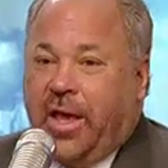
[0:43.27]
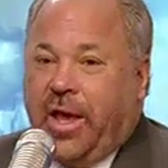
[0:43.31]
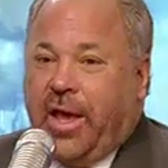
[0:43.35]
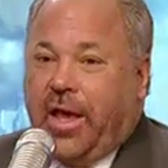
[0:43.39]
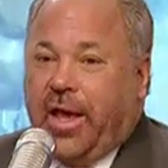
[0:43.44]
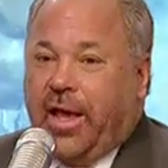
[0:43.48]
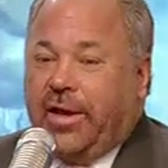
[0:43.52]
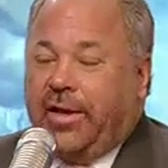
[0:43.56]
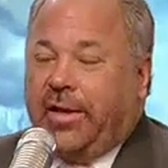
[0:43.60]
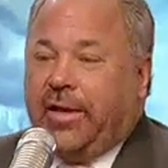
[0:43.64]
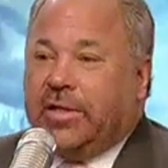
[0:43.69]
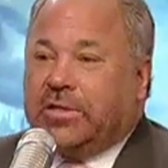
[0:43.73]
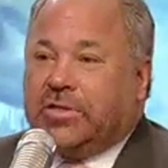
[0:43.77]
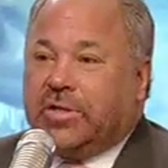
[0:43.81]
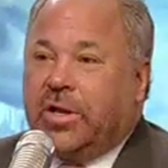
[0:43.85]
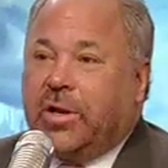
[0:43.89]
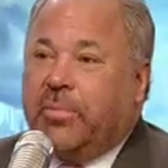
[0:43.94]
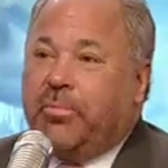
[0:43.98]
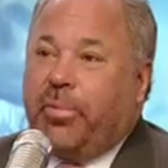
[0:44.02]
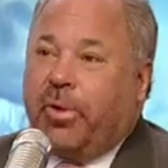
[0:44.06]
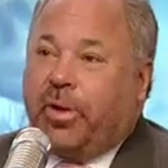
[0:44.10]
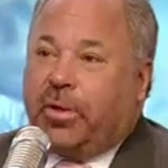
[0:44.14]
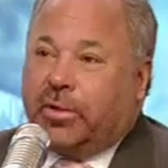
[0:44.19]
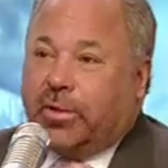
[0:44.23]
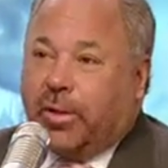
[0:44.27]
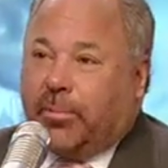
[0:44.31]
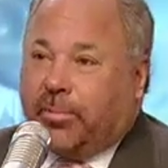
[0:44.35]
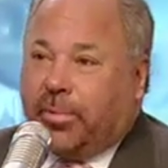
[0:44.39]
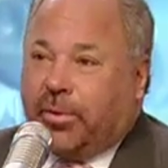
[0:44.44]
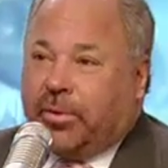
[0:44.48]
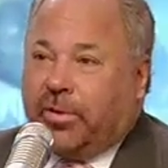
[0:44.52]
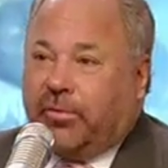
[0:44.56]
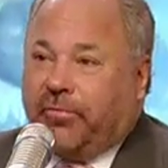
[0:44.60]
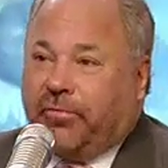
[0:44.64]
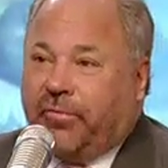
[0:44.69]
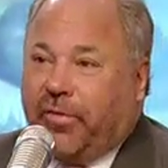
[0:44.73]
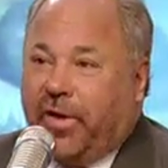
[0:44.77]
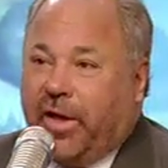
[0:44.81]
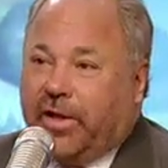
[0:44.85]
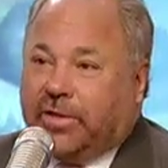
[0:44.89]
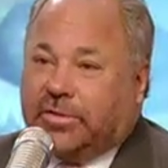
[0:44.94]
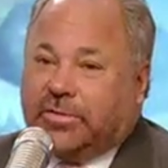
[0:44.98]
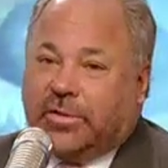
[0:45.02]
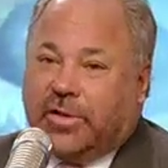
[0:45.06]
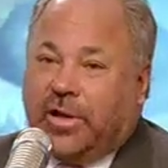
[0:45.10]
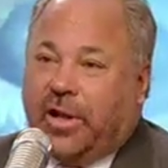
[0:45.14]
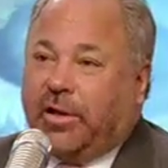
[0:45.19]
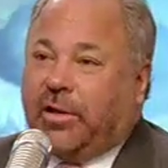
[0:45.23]
And he's going to build up a
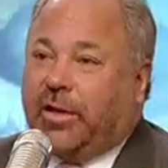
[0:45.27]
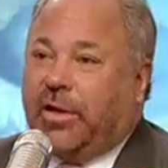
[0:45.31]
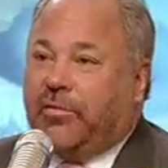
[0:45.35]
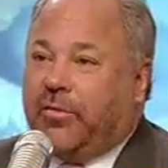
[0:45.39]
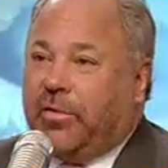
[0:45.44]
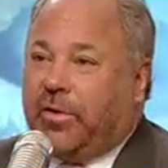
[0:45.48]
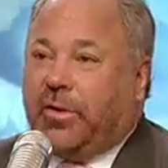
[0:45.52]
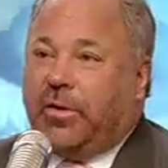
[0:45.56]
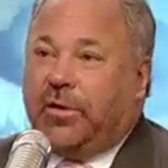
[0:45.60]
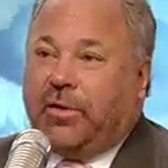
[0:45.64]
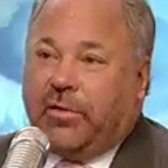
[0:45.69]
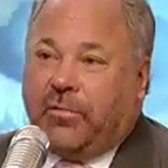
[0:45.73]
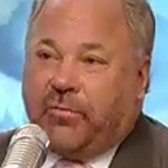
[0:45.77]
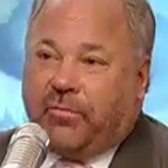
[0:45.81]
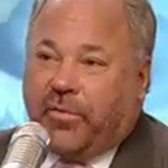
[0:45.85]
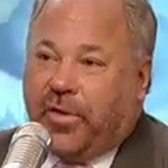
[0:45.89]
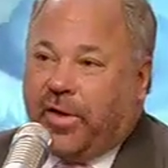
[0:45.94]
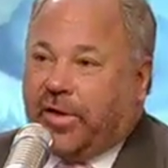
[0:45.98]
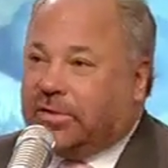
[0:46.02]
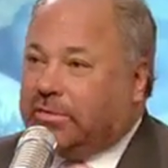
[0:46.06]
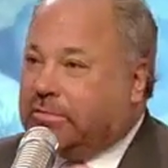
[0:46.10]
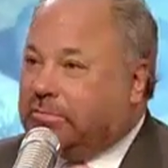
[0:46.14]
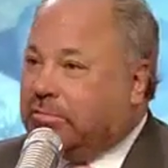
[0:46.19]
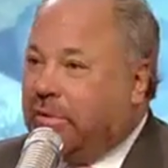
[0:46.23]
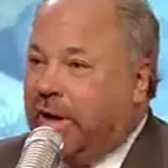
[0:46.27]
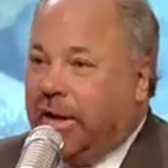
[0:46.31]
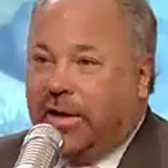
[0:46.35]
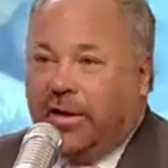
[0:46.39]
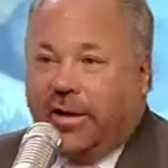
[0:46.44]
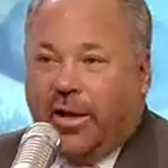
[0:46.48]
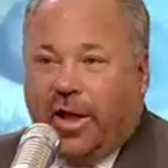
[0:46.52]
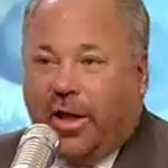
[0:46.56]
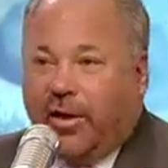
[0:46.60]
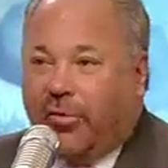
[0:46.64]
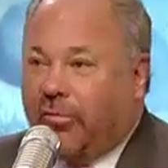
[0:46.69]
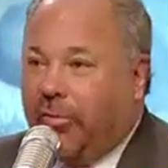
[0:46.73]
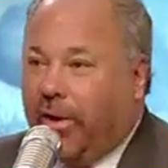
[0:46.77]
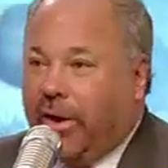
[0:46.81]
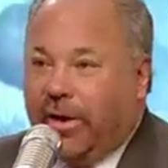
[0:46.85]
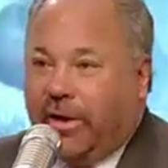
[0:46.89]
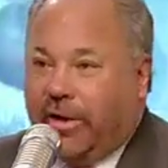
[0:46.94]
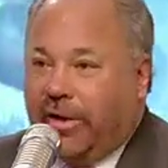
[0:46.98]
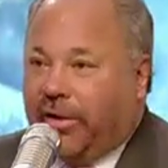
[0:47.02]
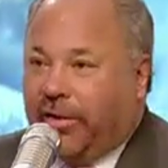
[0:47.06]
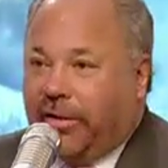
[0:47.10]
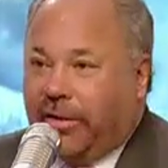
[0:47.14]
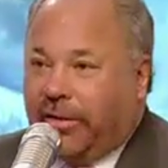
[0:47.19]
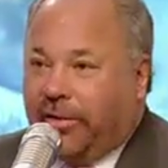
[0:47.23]
defense, and I'll give you the defense right now, right
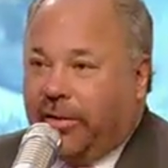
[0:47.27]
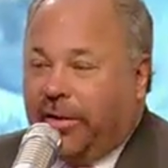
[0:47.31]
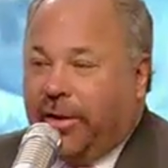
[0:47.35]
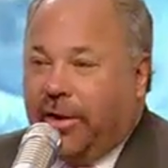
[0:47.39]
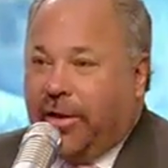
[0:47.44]
here.